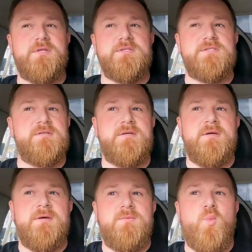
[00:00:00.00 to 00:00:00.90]
does
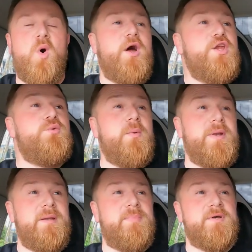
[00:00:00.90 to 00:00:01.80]
reckon, why are you
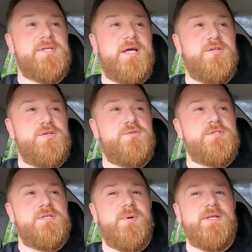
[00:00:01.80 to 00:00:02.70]
doing it per se? Do,
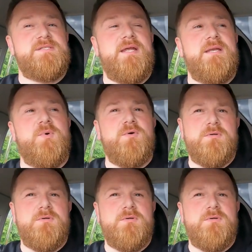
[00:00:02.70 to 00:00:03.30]
just to understand it more?